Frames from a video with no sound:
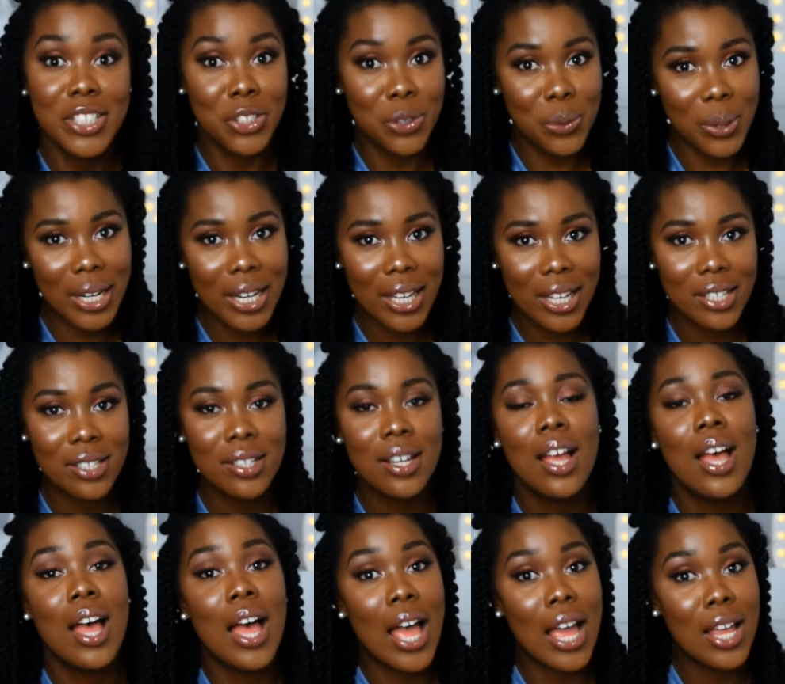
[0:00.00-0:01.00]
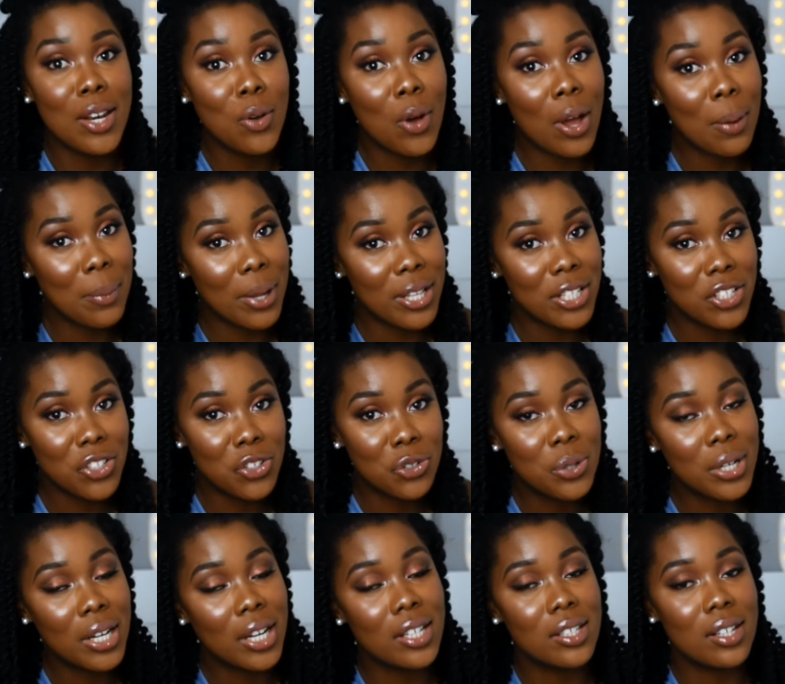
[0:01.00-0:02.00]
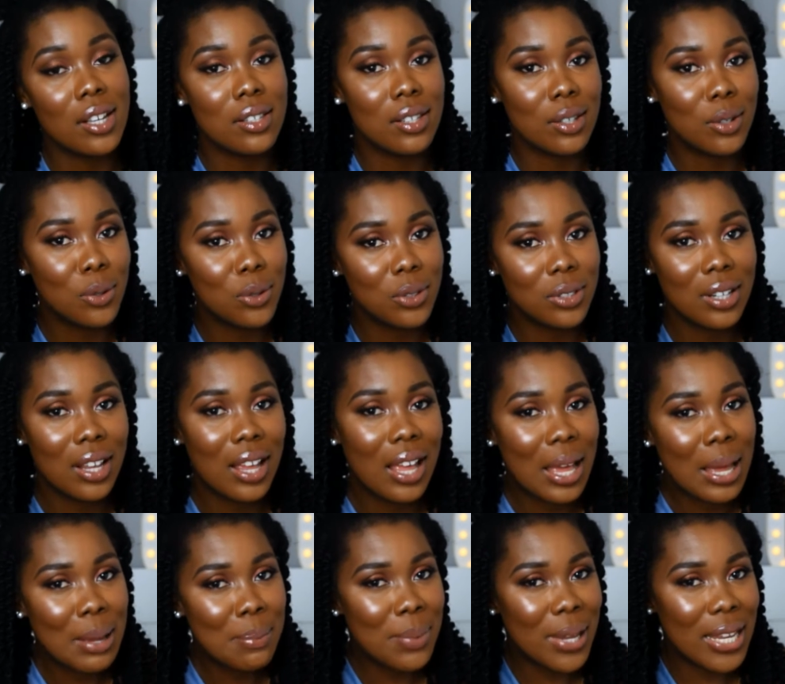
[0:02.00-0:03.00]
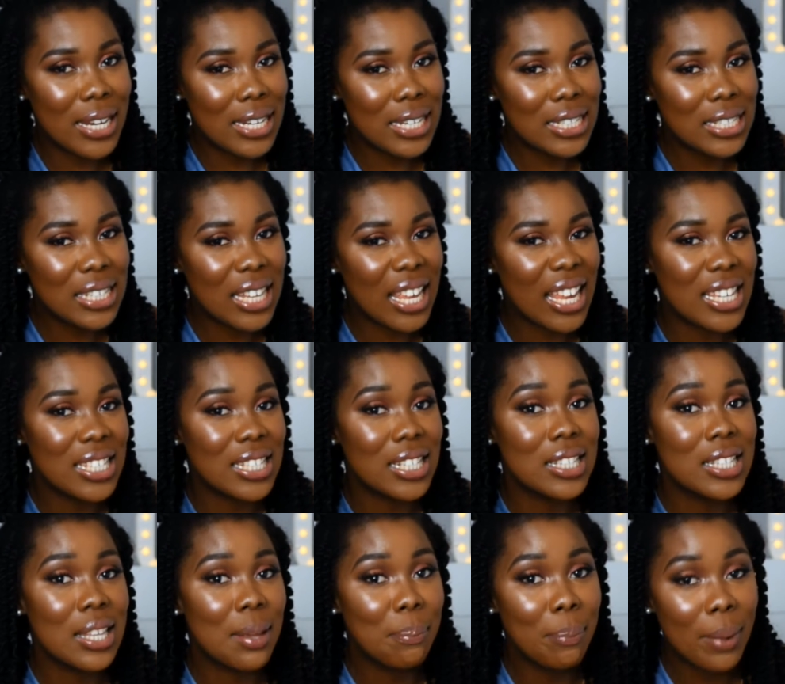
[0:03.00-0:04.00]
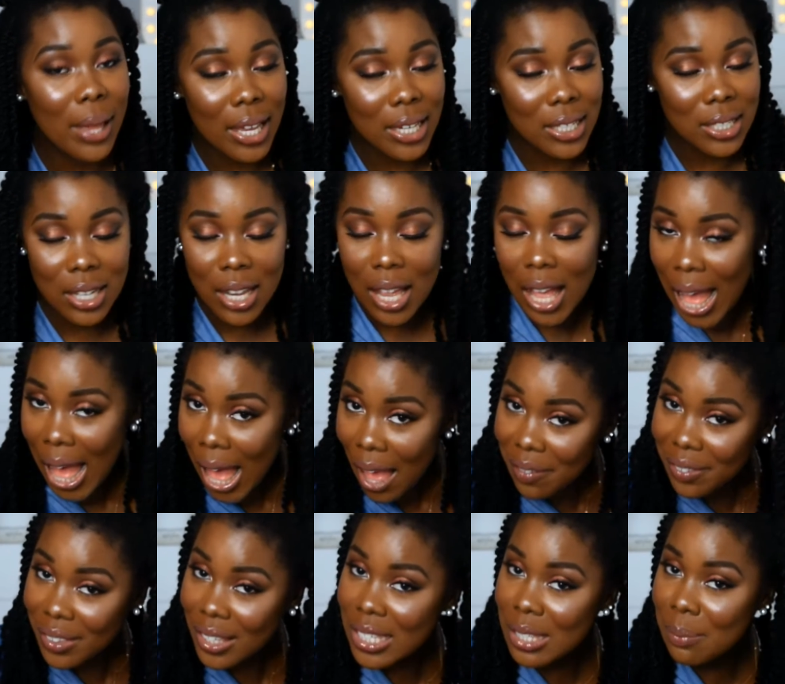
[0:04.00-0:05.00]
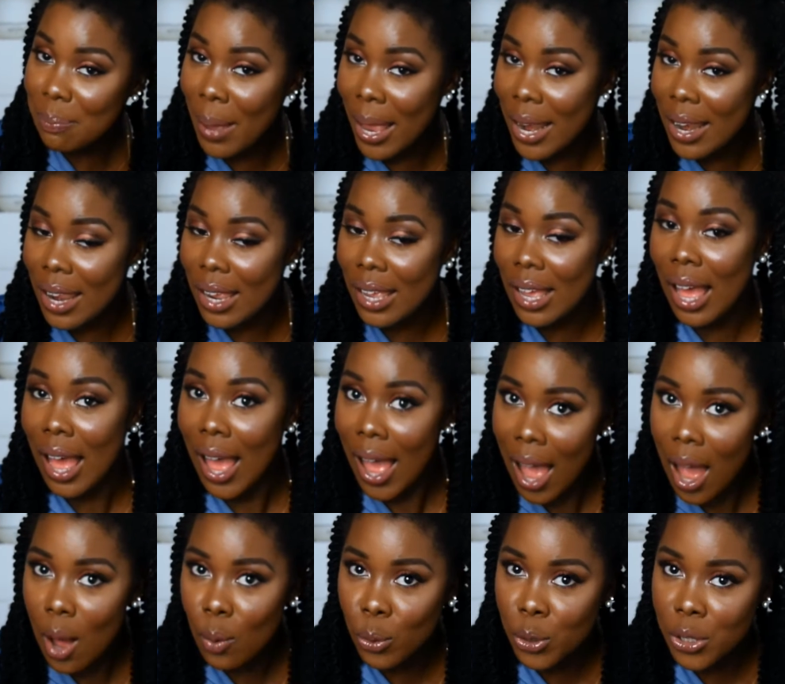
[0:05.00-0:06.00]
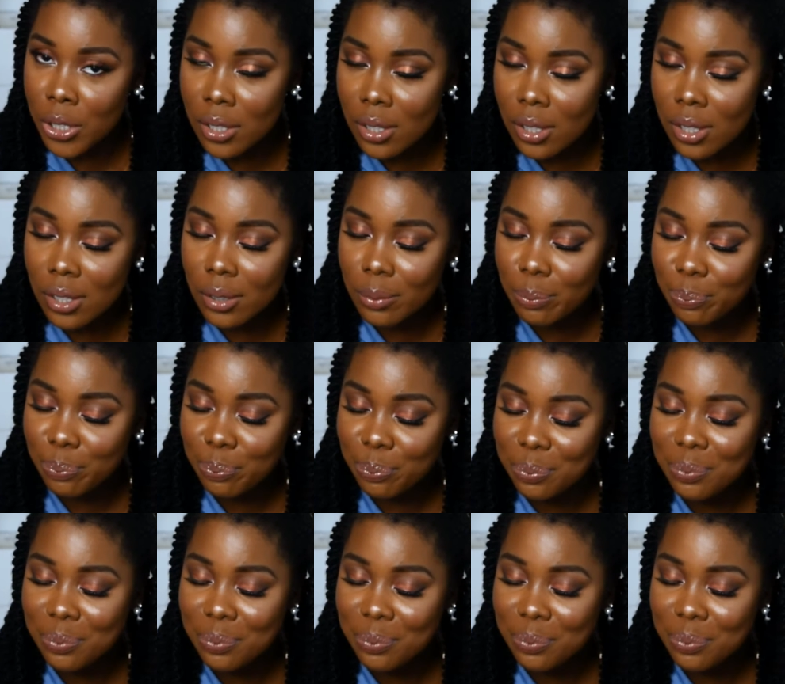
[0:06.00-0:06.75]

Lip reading: Shrinkage. I know I mentioned shrinkage as a good, but in this case it's a bad. After spending hours